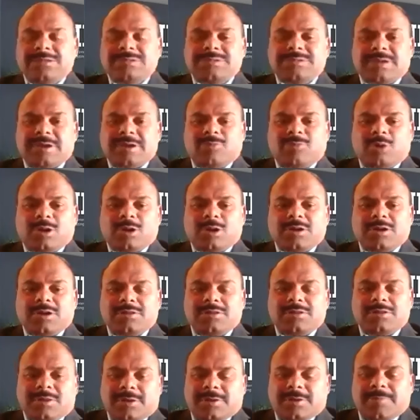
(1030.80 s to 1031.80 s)
and what are
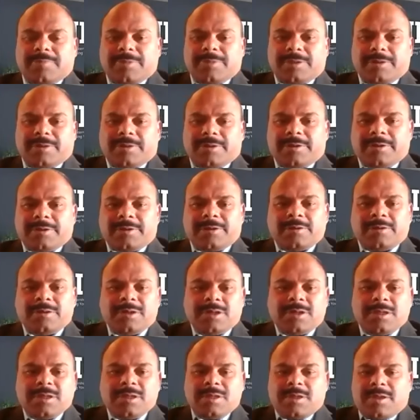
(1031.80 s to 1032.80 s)
the uh,
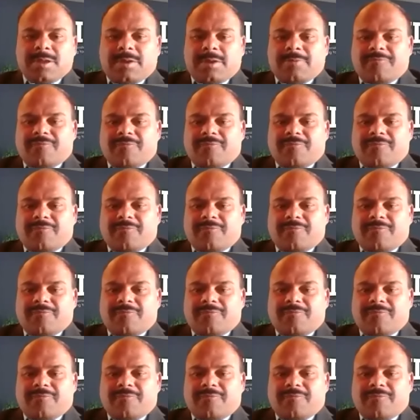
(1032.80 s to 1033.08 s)
uh,